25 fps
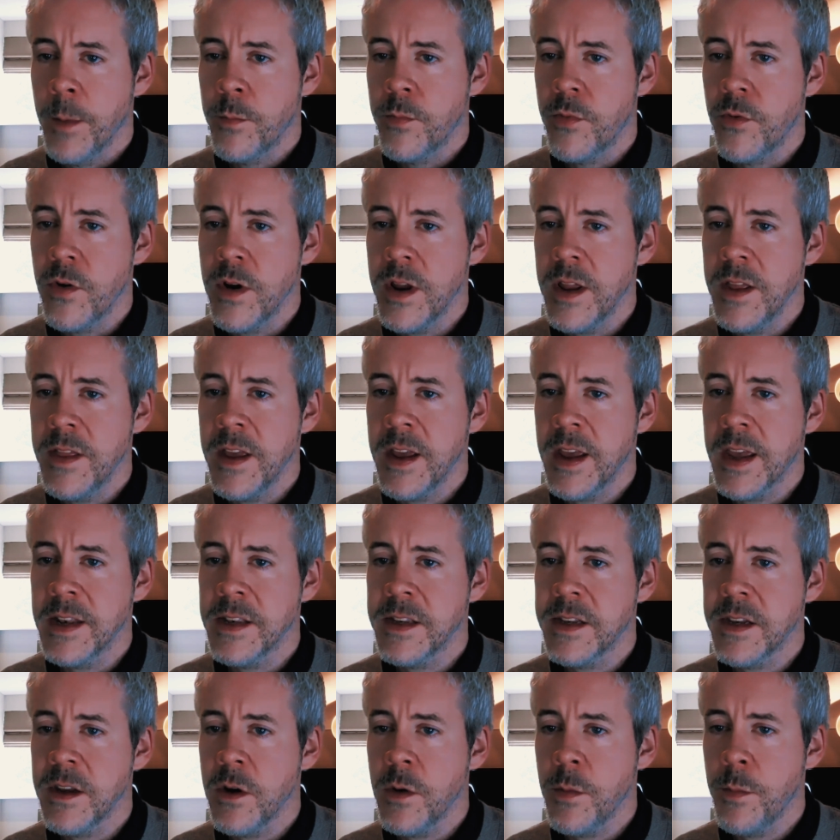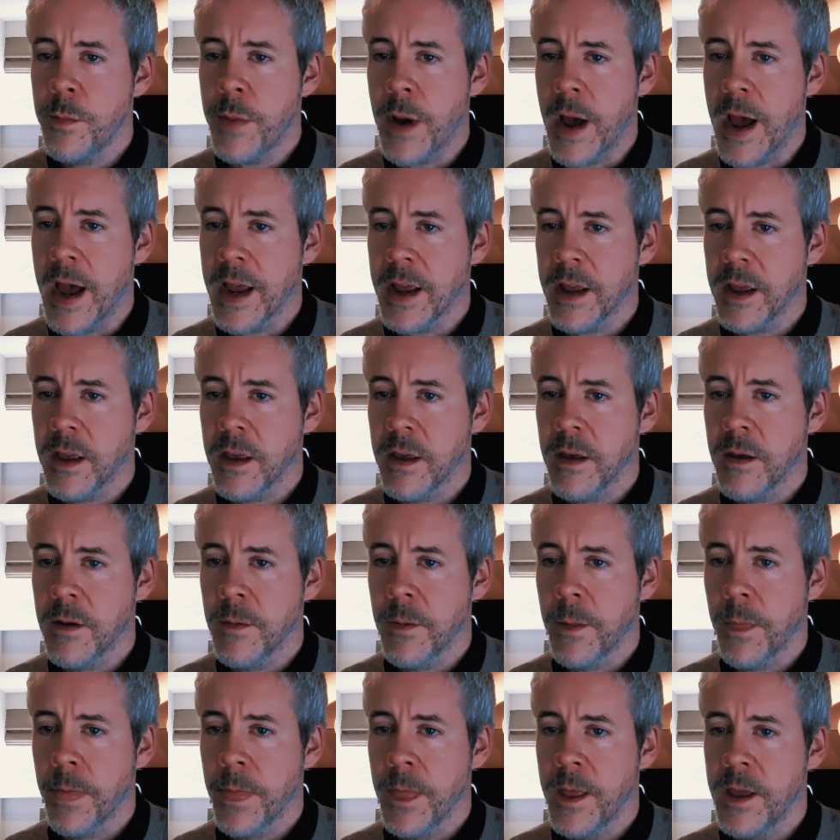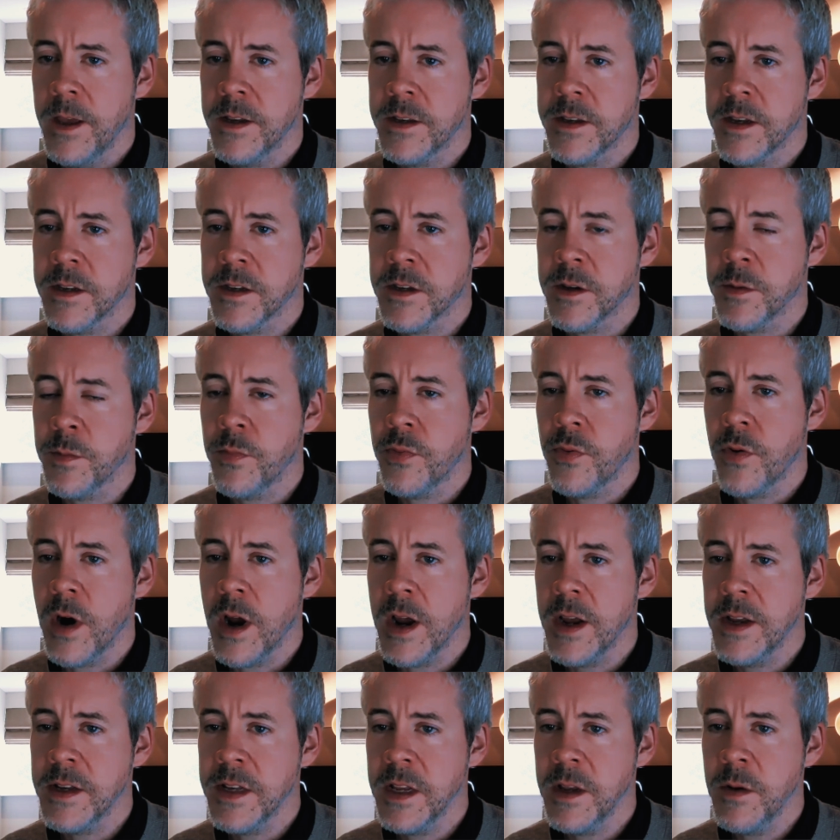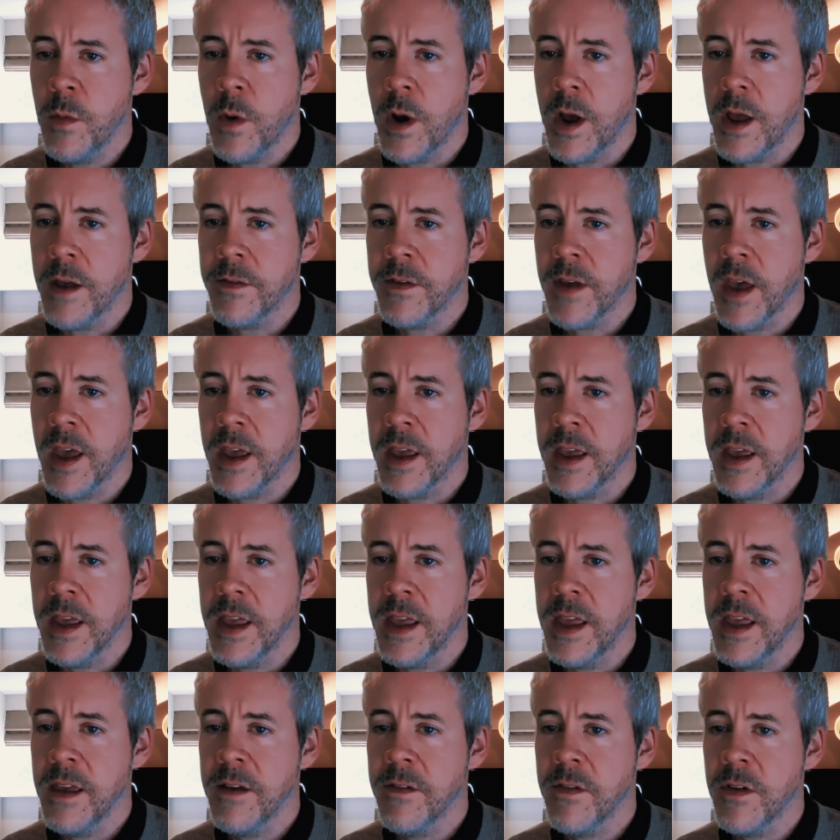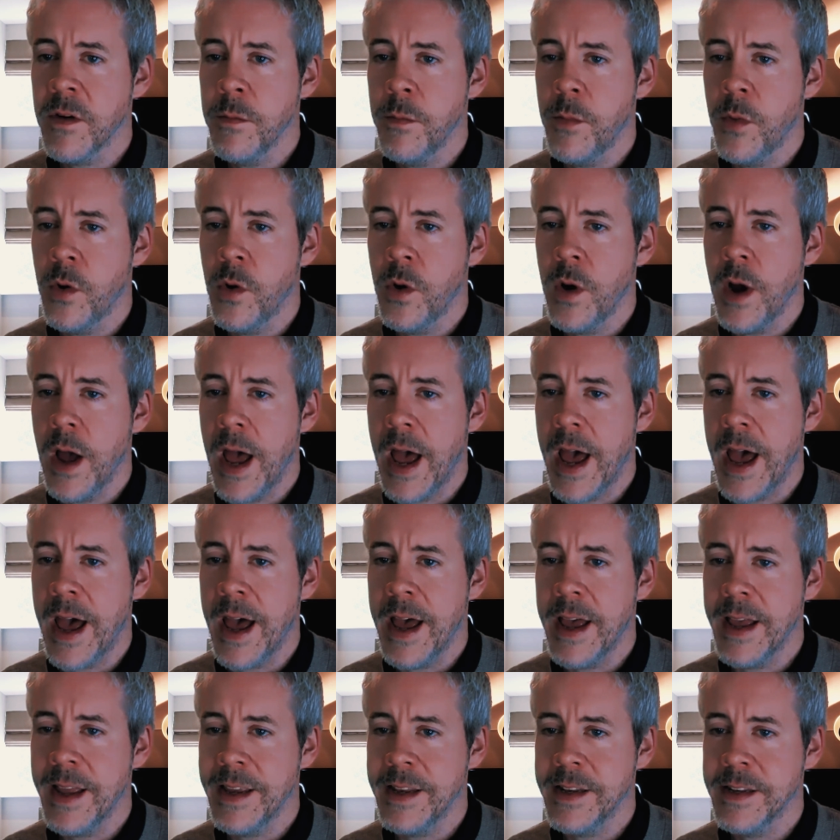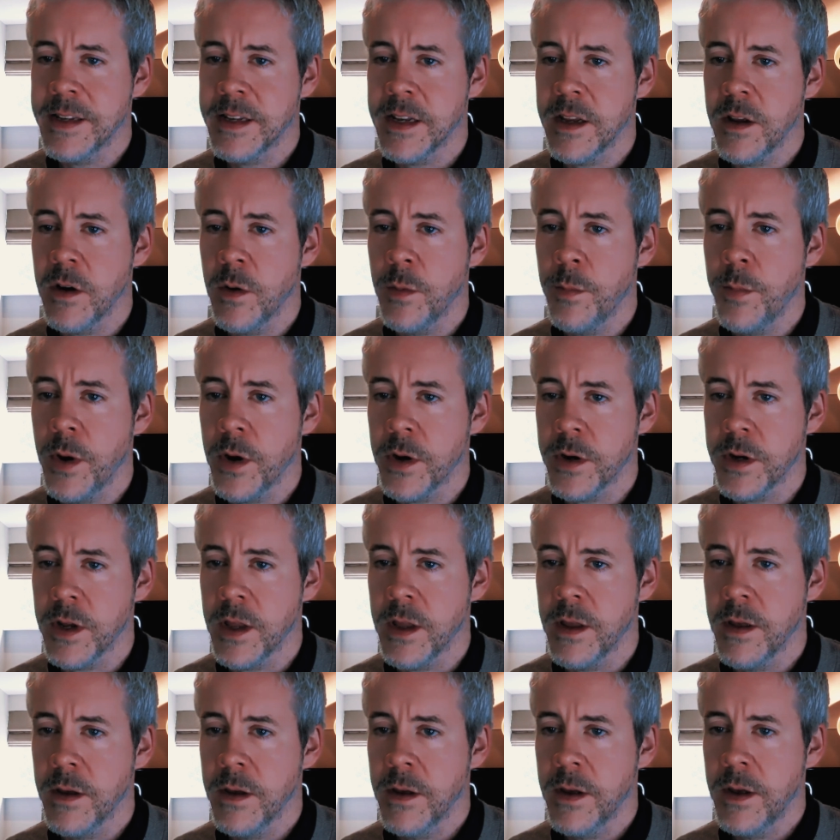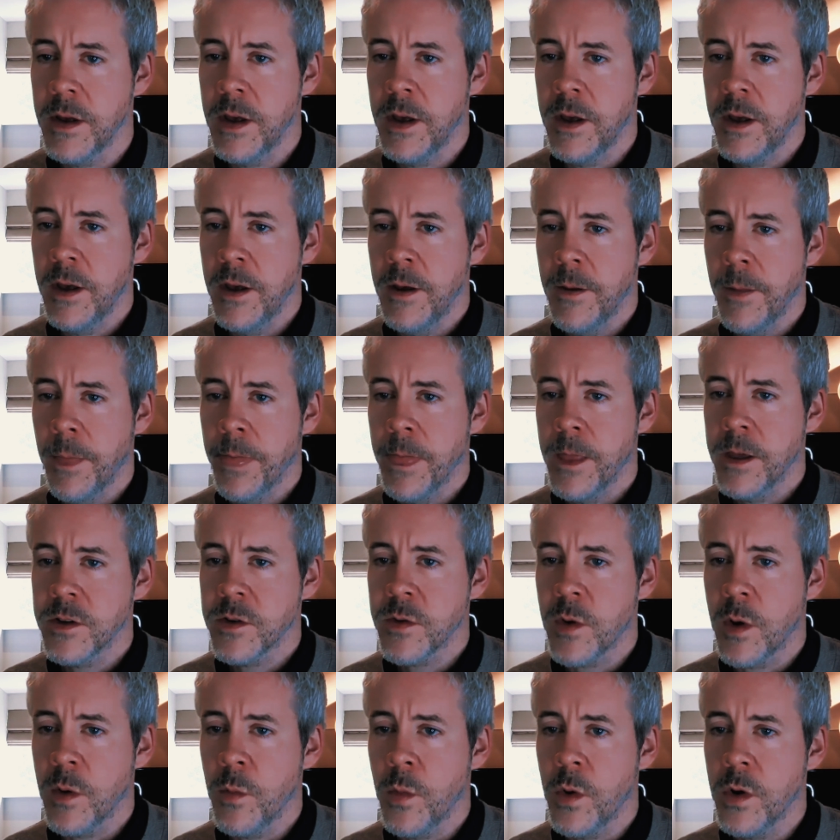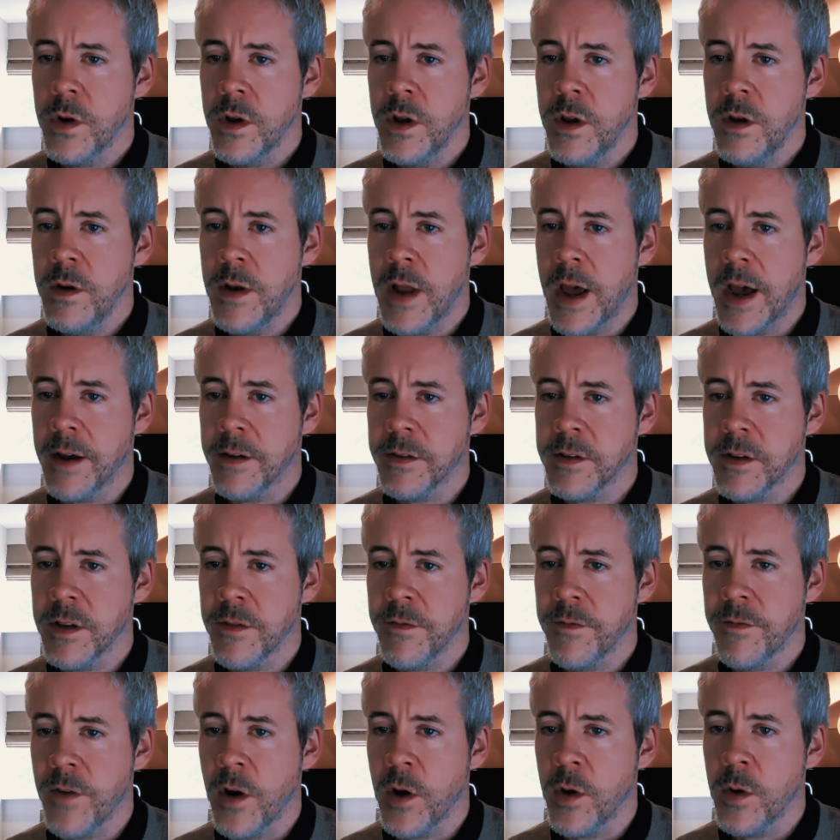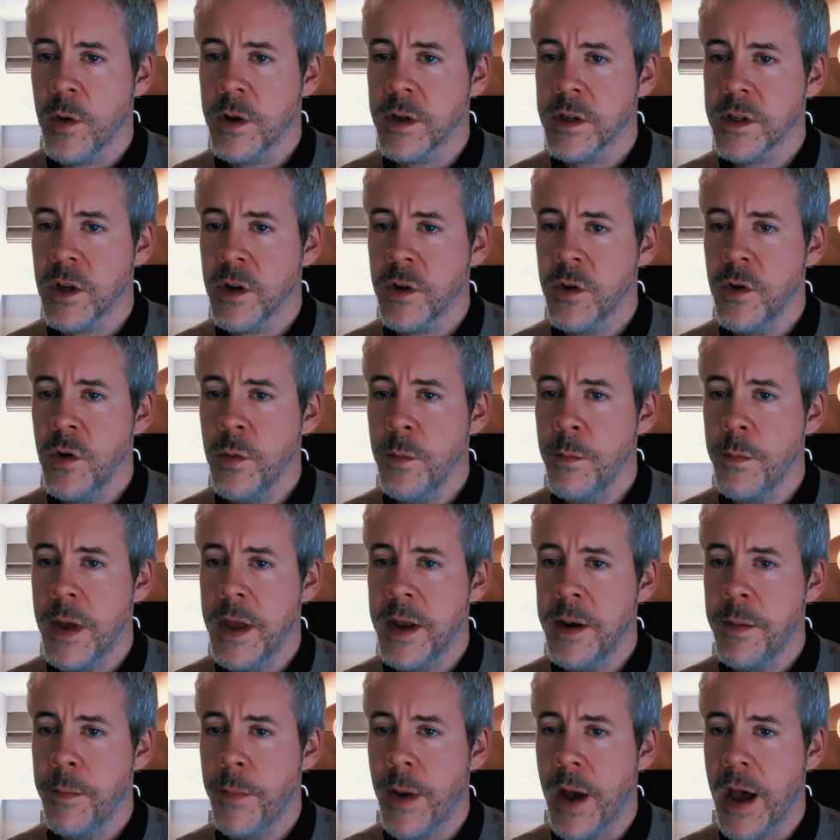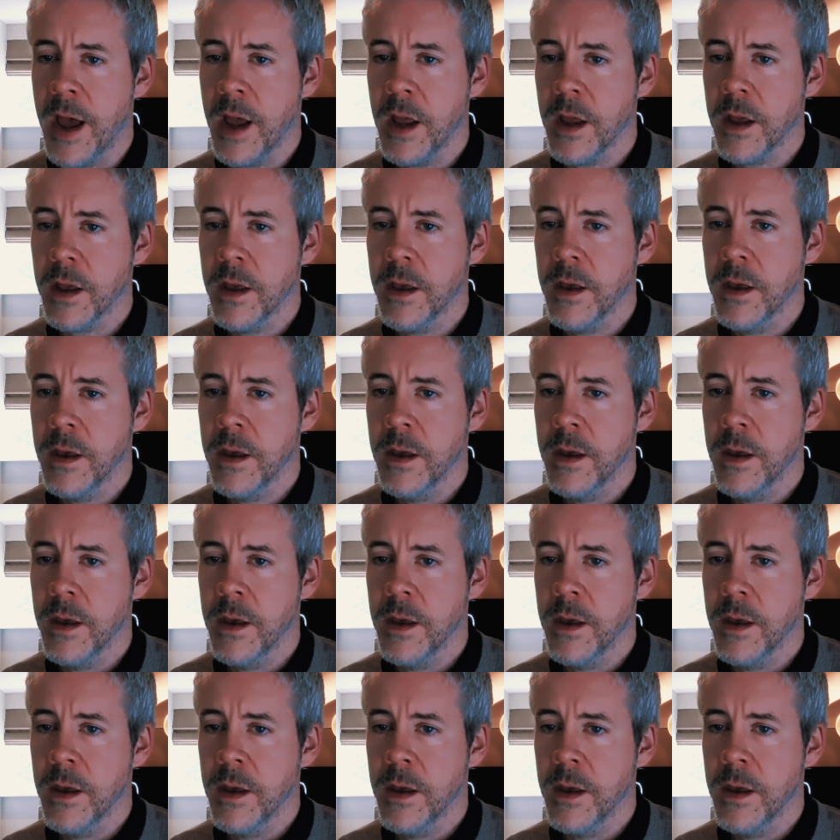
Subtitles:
Breathing into your back is a surprising way of getting even more air into your body. So I want you now to focus on your mid-back.